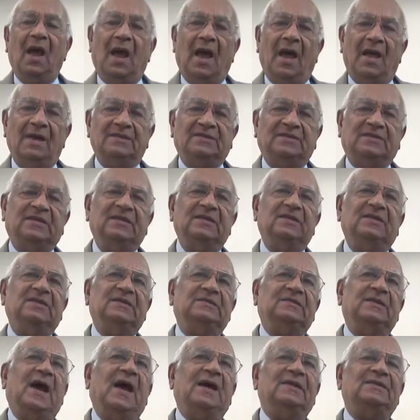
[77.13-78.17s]
and
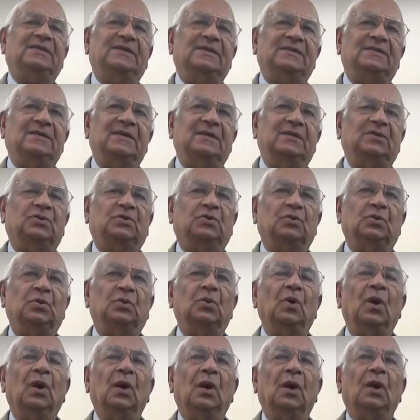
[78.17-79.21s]
synthesizes into
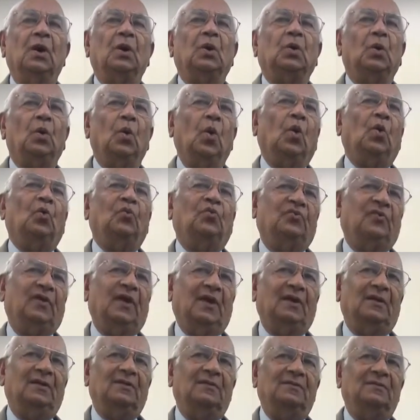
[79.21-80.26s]
chlorophyll,
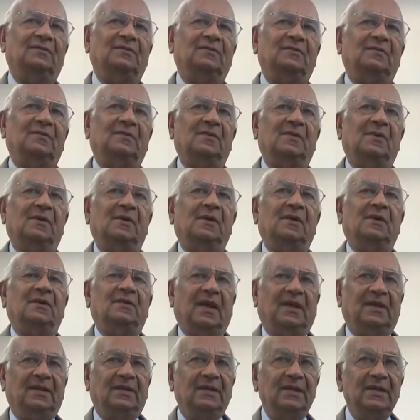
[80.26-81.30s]

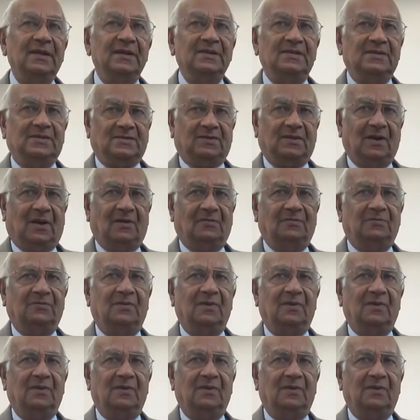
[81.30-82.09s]
that green stuff.